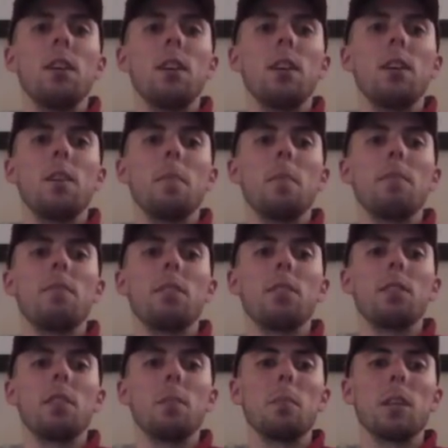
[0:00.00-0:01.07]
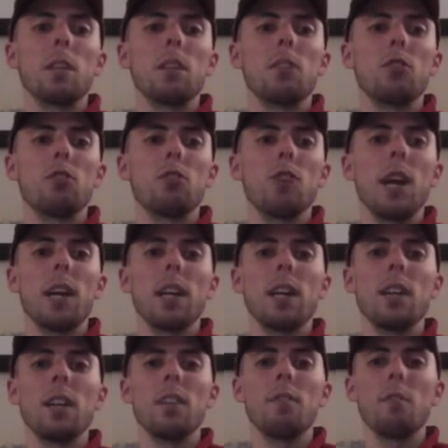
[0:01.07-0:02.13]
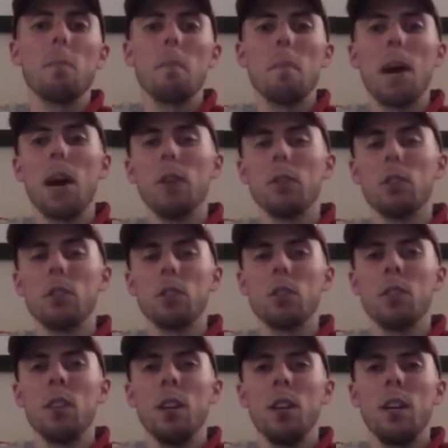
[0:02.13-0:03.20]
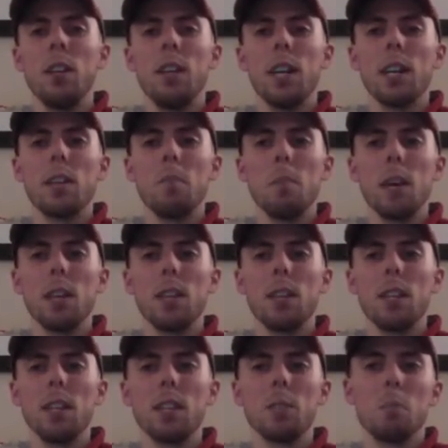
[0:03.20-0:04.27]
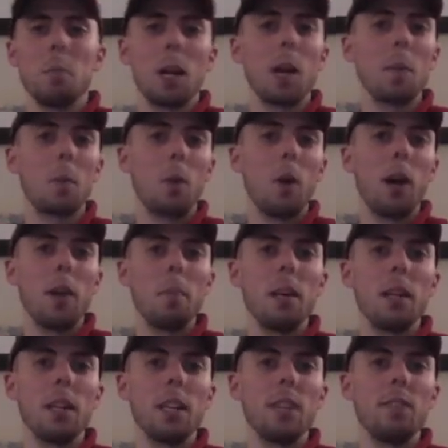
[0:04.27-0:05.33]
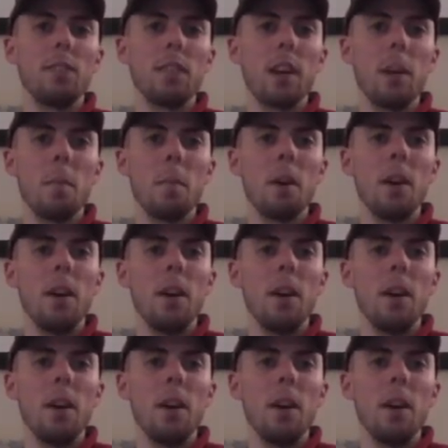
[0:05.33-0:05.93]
If it seems like things are dragging, give them mounts. That can make things pick up quite a bit. It gives them,